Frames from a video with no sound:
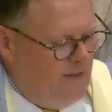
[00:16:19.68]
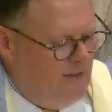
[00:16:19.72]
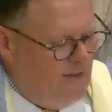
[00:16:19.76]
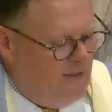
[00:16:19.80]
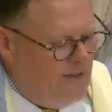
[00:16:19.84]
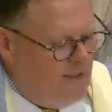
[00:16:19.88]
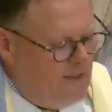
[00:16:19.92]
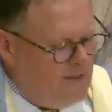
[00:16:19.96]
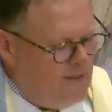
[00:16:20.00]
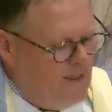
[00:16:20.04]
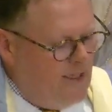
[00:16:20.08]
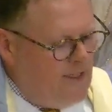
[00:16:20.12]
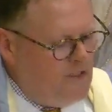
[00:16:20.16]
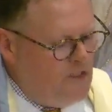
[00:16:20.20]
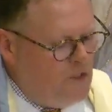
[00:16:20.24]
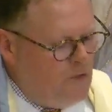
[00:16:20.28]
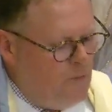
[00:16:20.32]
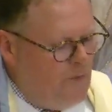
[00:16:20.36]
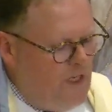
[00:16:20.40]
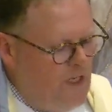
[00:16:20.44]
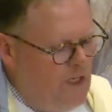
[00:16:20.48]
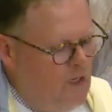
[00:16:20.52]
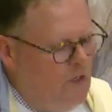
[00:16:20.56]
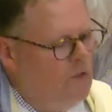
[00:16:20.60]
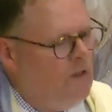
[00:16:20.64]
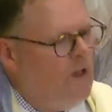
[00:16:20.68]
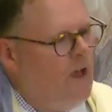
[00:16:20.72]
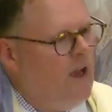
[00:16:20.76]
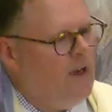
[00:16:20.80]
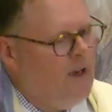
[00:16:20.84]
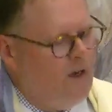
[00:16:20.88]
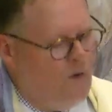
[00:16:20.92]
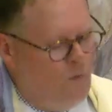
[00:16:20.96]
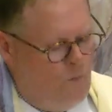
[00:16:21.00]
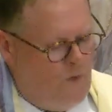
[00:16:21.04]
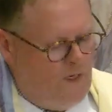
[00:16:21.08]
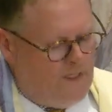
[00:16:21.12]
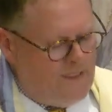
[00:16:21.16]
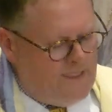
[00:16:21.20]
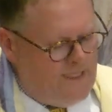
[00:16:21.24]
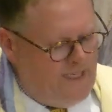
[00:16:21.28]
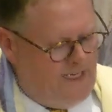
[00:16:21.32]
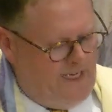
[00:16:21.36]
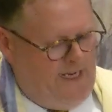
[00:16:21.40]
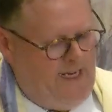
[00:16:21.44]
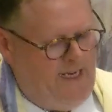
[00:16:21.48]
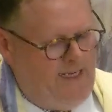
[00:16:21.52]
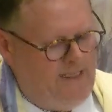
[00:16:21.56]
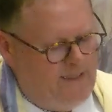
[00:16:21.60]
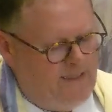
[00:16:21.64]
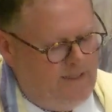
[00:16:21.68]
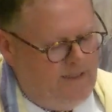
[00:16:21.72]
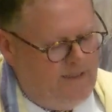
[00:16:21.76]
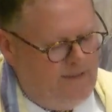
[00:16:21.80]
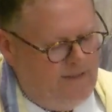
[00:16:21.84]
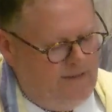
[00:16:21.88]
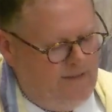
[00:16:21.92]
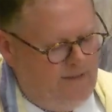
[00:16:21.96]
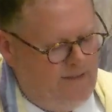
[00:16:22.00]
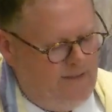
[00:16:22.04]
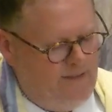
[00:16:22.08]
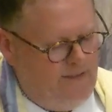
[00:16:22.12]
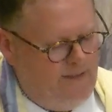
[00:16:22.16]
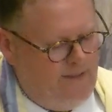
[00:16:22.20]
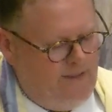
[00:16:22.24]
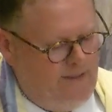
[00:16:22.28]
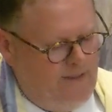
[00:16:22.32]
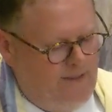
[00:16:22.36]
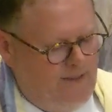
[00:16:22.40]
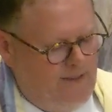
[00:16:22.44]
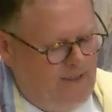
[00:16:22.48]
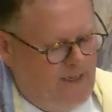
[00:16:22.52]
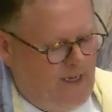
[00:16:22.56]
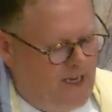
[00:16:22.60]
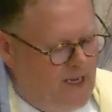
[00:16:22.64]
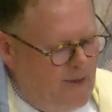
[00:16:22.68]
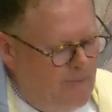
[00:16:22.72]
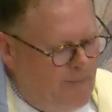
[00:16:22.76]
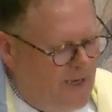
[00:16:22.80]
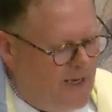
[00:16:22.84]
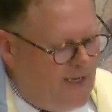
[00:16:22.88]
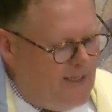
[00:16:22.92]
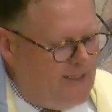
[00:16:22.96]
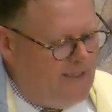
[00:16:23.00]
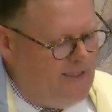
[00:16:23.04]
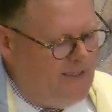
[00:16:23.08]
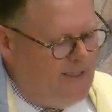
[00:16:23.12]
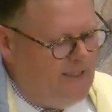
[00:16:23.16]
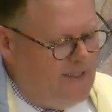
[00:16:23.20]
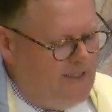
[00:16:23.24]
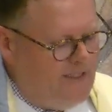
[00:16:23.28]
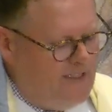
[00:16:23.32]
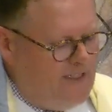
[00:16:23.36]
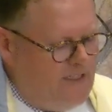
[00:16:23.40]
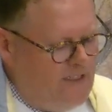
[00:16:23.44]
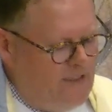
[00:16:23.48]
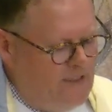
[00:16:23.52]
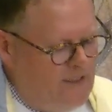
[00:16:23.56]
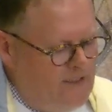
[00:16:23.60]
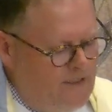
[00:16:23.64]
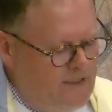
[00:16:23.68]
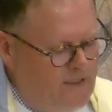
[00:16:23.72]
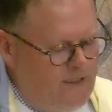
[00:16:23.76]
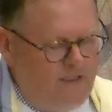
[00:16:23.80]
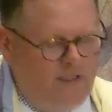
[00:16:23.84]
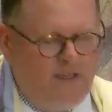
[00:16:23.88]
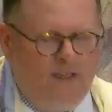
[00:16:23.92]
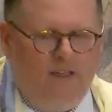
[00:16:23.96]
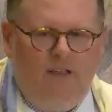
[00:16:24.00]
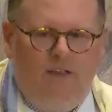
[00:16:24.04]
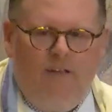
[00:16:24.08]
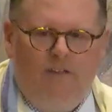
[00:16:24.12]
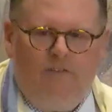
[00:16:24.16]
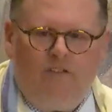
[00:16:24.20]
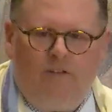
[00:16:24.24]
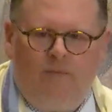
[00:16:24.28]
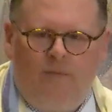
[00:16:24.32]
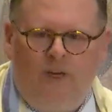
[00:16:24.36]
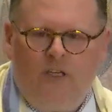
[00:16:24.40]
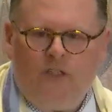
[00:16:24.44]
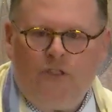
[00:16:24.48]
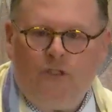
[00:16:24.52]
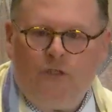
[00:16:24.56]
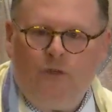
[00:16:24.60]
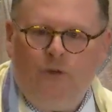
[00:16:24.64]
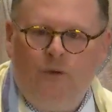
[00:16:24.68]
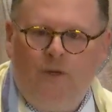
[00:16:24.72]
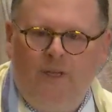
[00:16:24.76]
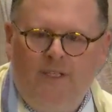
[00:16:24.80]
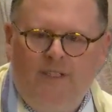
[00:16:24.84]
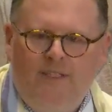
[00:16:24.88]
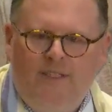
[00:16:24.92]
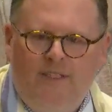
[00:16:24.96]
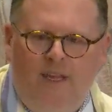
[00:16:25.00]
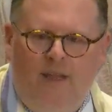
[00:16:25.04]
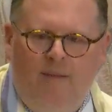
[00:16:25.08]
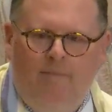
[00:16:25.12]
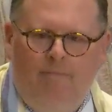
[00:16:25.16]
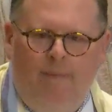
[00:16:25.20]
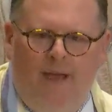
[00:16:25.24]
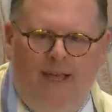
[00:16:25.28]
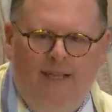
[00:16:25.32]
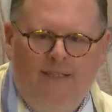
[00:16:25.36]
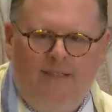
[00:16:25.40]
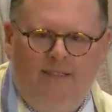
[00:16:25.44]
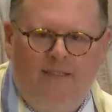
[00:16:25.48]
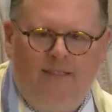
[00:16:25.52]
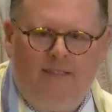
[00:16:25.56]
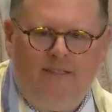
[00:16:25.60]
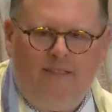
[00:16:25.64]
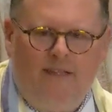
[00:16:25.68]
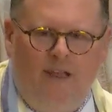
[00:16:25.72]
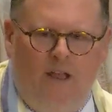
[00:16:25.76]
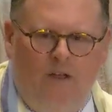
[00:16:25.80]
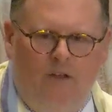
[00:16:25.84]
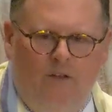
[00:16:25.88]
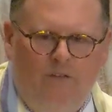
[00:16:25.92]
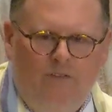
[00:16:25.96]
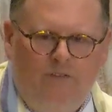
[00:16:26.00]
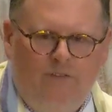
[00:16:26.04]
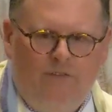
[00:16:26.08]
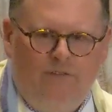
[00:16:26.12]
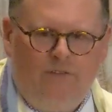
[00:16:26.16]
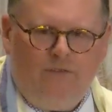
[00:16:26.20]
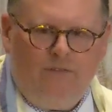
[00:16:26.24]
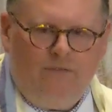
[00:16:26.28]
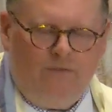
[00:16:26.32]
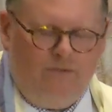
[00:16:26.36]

The lunch we no longer want to eat, keeping us distant from our truest and bestest self.